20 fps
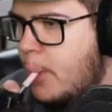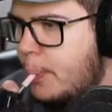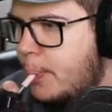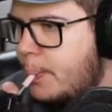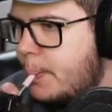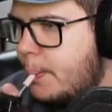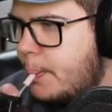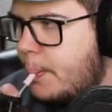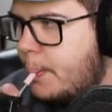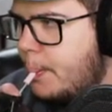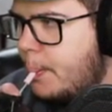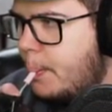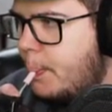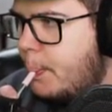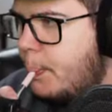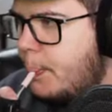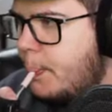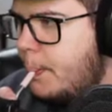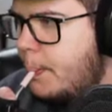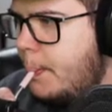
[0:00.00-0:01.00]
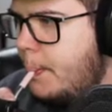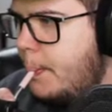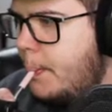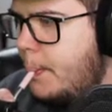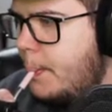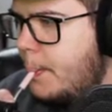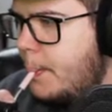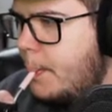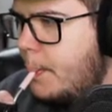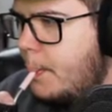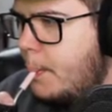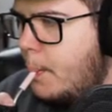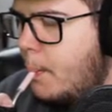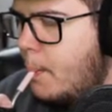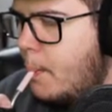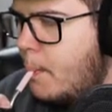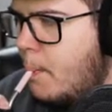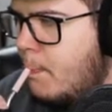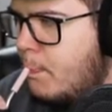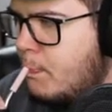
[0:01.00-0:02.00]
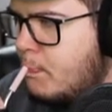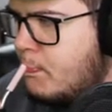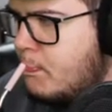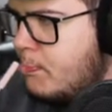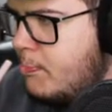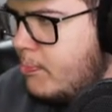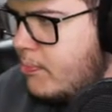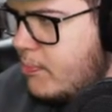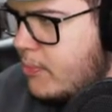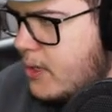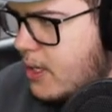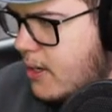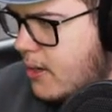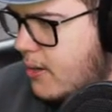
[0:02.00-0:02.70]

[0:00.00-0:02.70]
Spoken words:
Nothing is said.